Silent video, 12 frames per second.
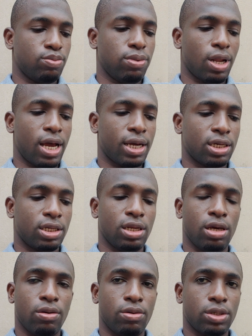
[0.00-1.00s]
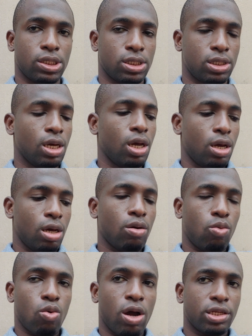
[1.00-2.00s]
black, and there is
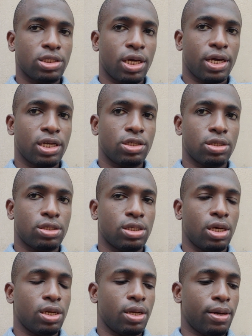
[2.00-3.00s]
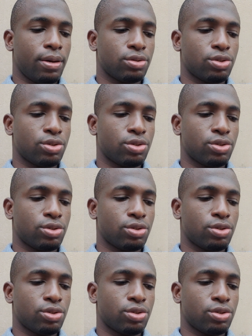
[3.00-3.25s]
white, like I just said now.